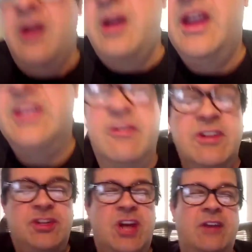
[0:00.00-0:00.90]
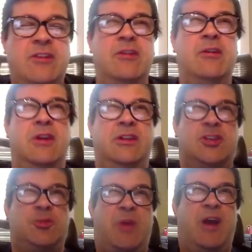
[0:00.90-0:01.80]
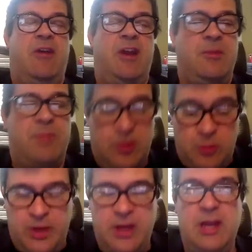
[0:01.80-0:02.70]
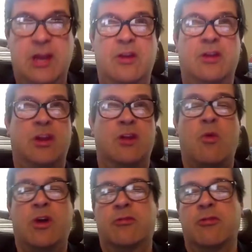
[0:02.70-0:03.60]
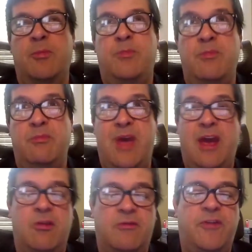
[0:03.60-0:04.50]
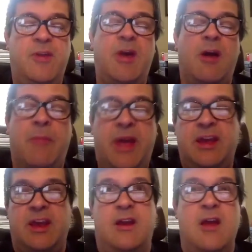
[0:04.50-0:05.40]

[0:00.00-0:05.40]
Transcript: is there a gender disparity between, one group, male or female, making